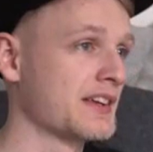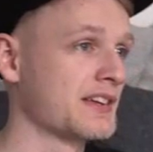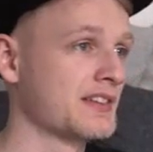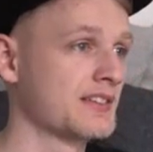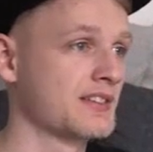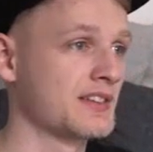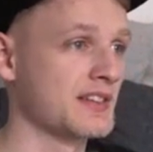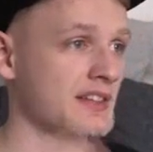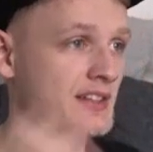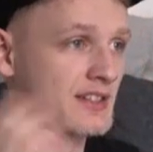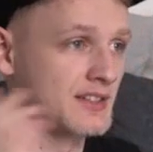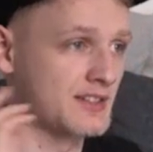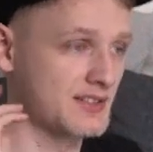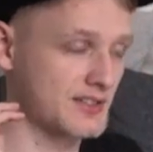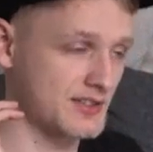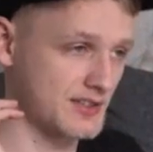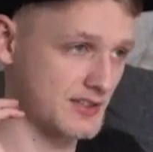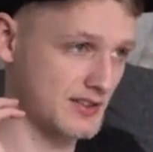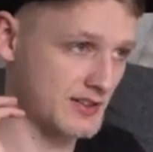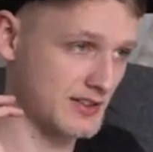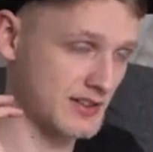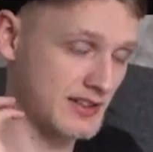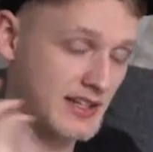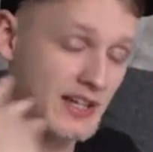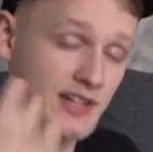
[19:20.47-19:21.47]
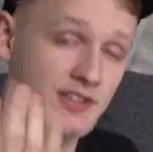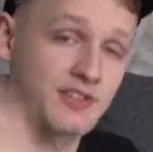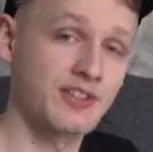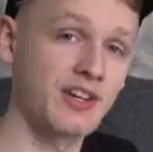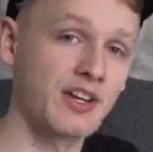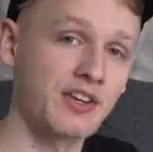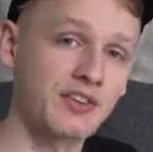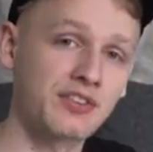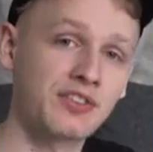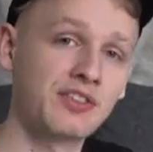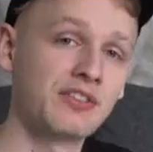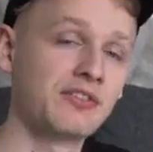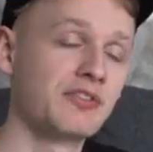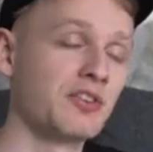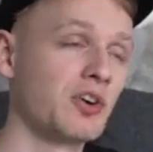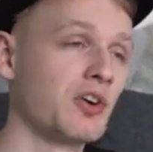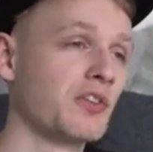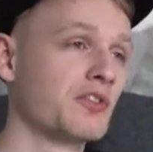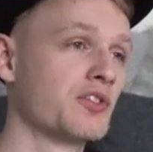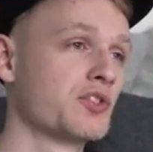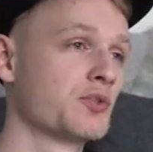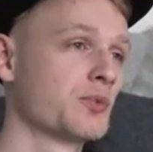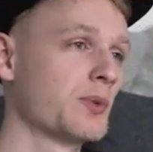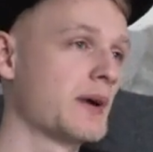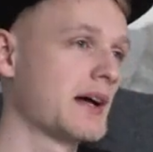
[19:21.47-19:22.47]
is get Chelsea involved as
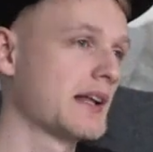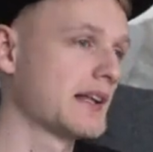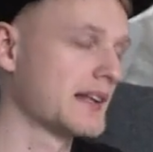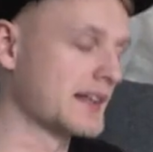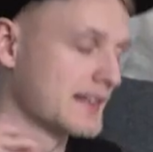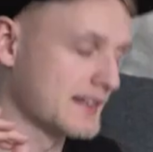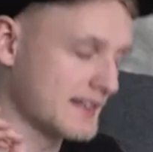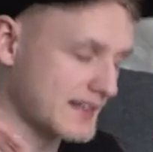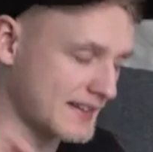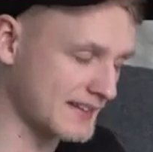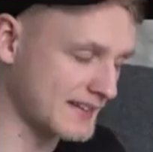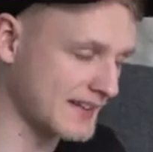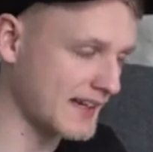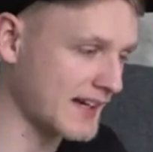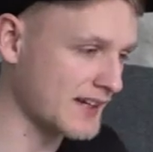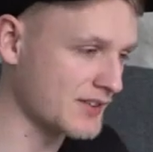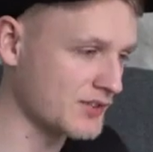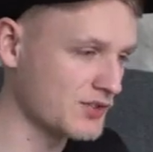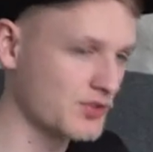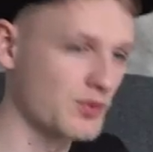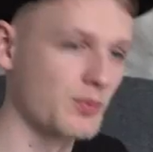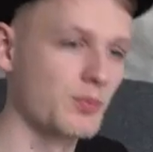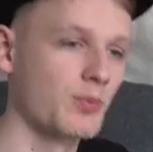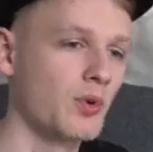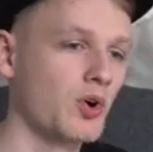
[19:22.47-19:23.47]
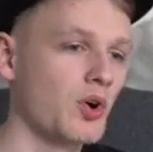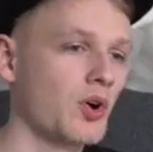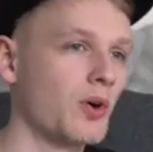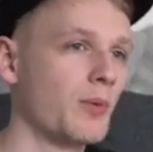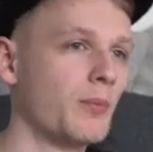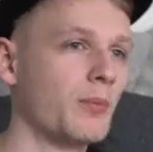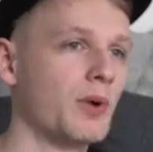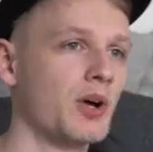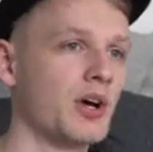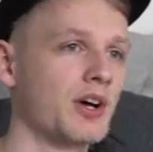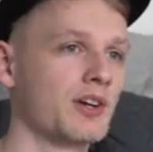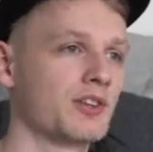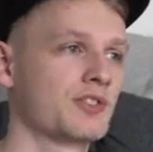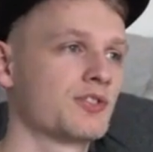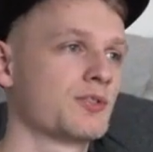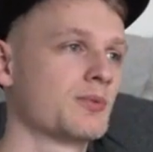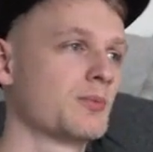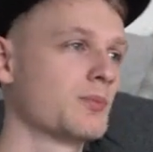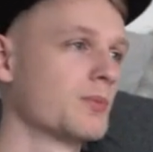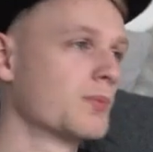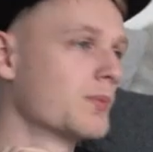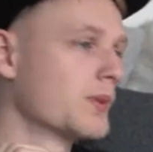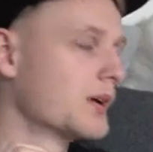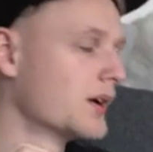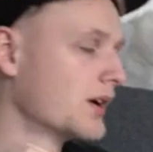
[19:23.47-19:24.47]
well and design some more merch, some
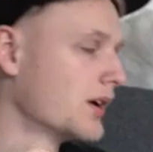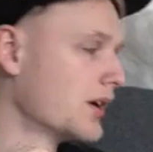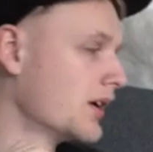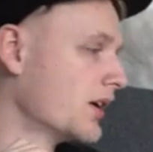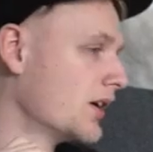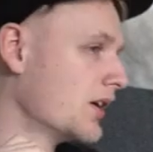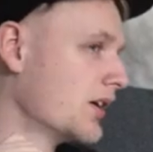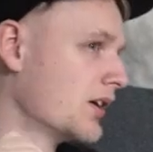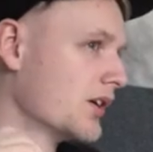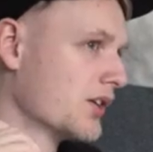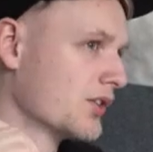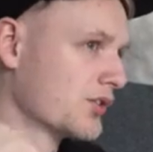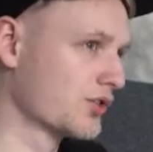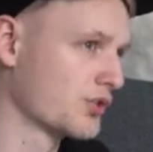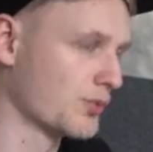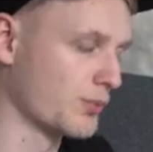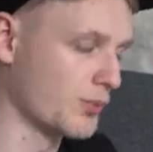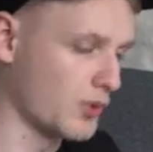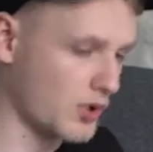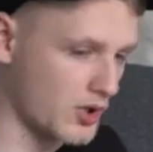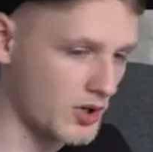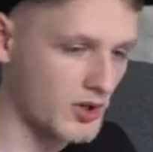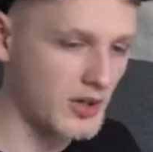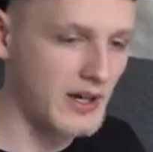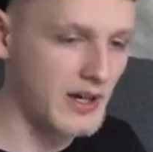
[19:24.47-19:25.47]
more.